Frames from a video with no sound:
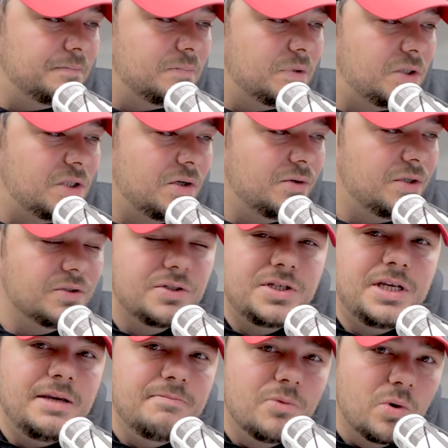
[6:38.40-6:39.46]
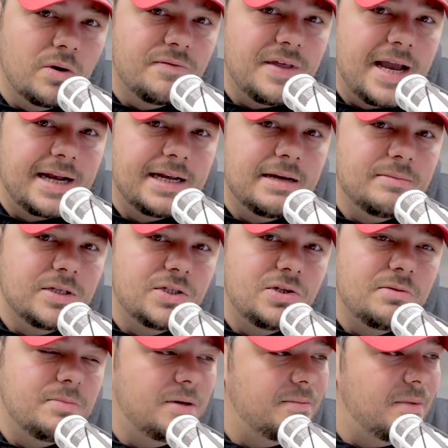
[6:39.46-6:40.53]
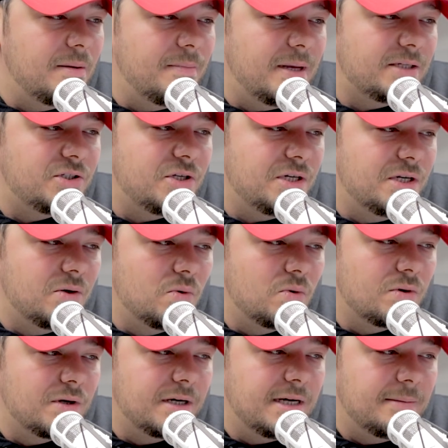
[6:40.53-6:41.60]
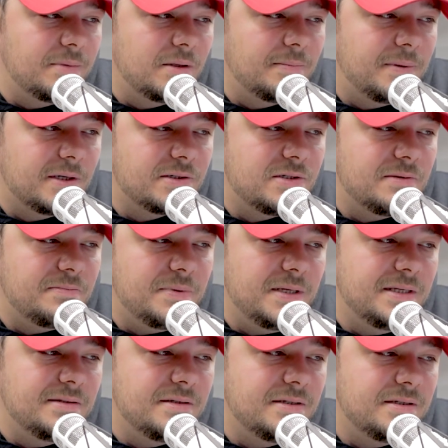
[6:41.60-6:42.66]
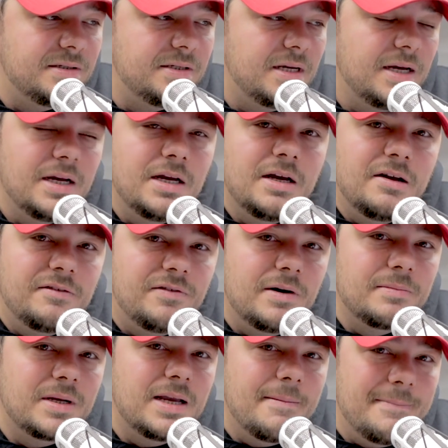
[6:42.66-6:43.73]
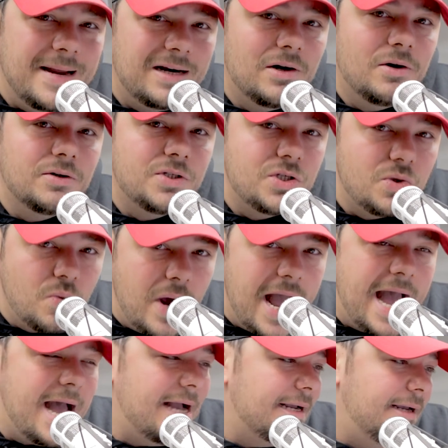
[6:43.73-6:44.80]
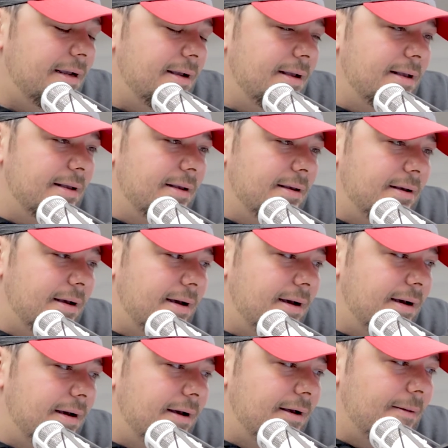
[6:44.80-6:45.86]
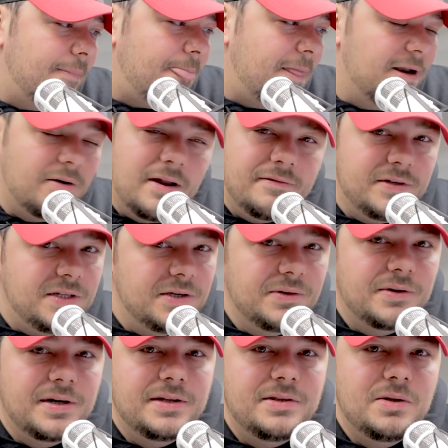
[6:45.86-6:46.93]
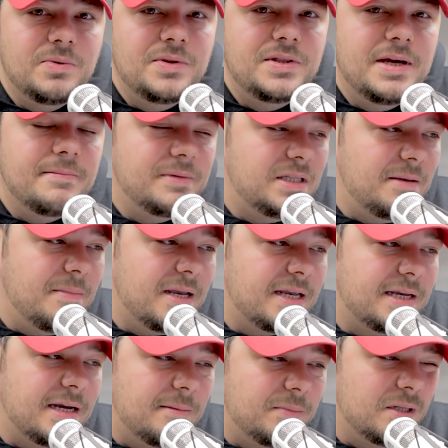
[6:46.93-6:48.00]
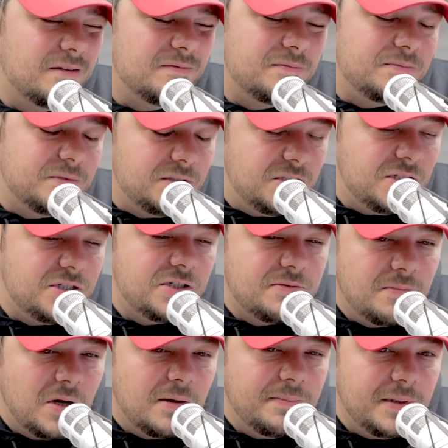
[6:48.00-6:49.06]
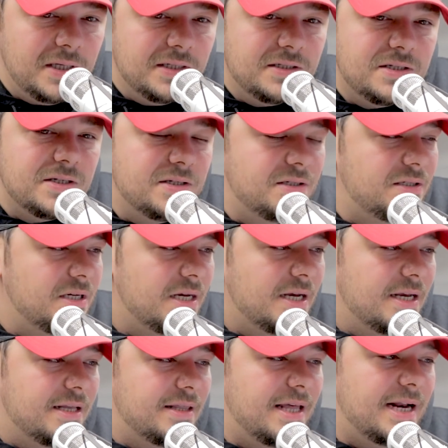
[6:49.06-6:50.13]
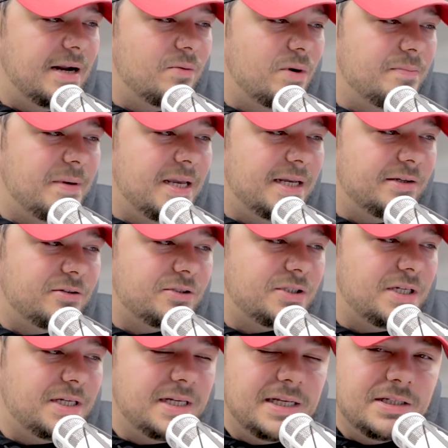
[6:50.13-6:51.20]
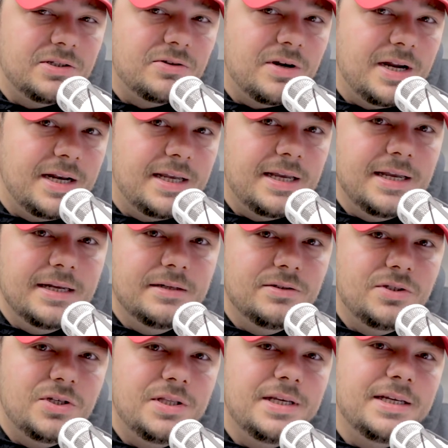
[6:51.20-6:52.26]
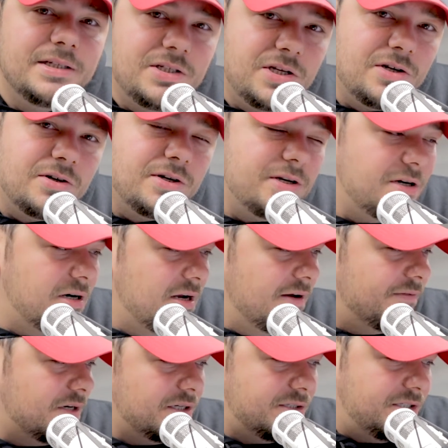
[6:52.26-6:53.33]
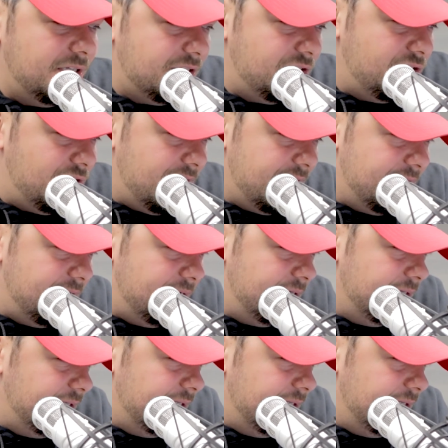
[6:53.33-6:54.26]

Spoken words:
So you'll see more of that coming soon. I'm actually going to order a couple of parts and pieces from Camaro Swag. I don't have a deal or anything with them, but they make a couple of just small pieces that I would be interested in integrating into the interior of our 6th gen.